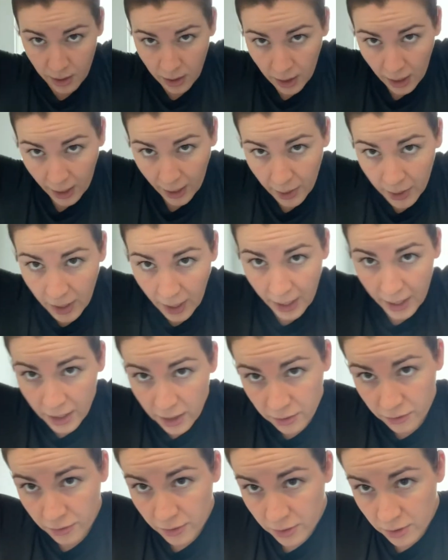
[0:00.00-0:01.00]
I kind
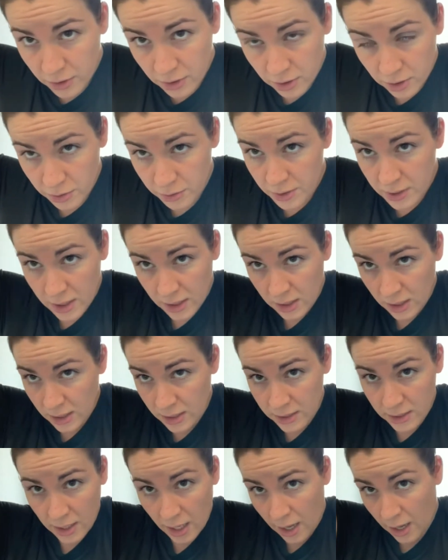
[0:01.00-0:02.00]
of loosen
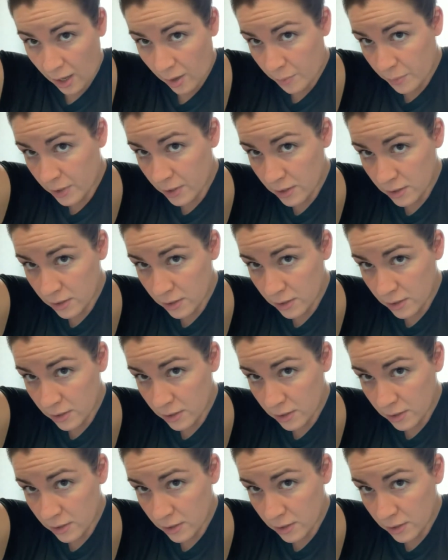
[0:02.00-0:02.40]
this up.